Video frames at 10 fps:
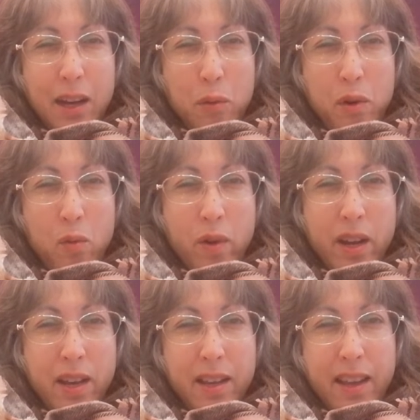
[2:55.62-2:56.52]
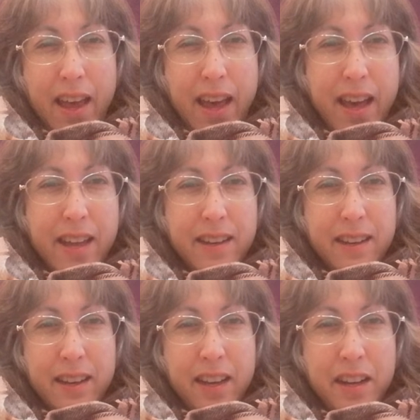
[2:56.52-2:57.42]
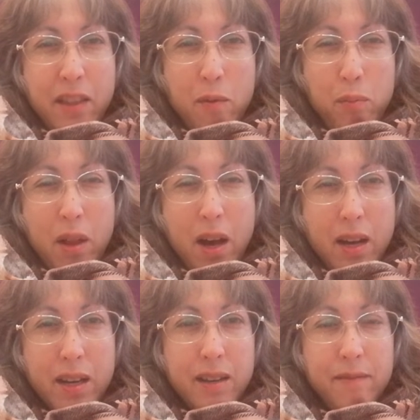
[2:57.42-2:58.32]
Like when you want to add another block,